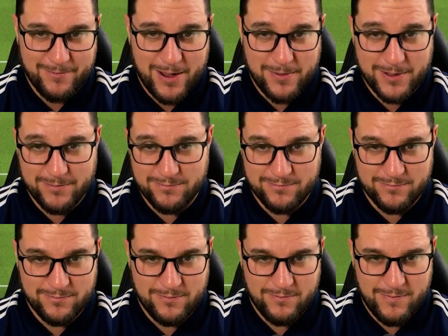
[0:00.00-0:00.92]
Maybe
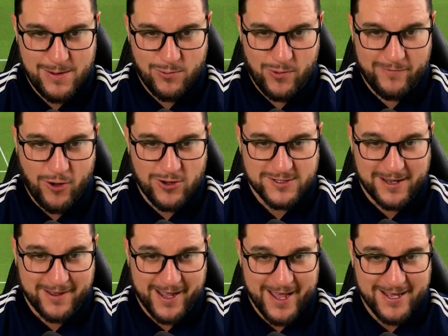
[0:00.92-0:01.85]
we've got
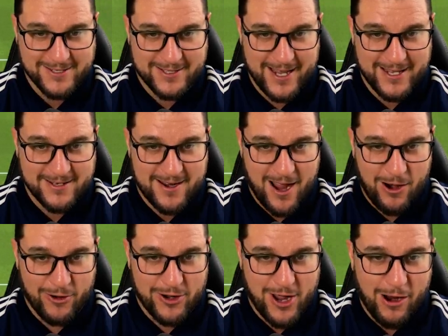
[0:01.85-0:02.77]
something here. Stitt into
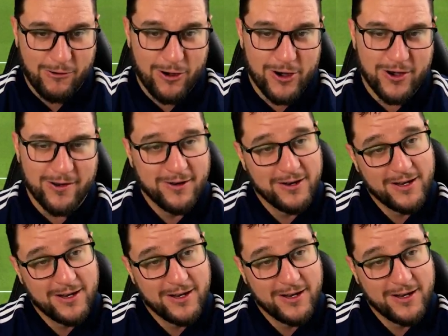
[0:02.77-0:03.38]
Curran. Curran!